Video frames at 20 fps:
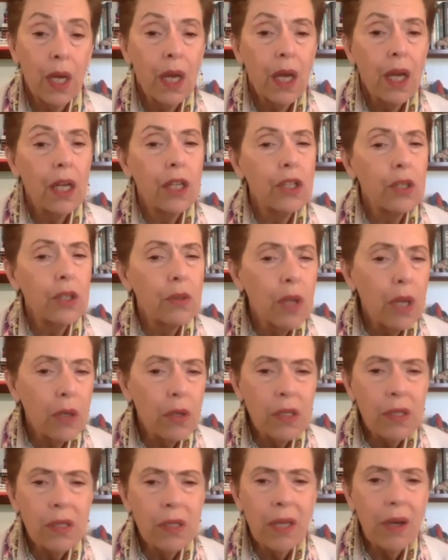and you
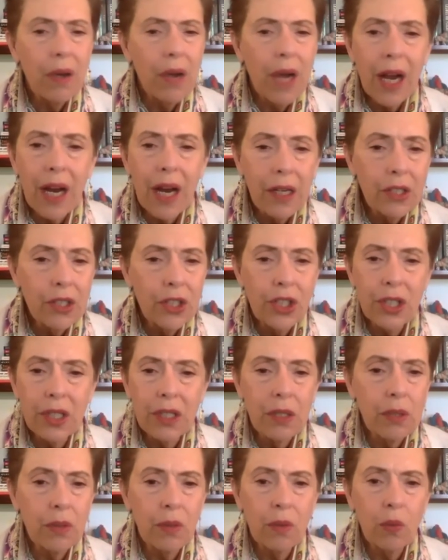notice how hard she's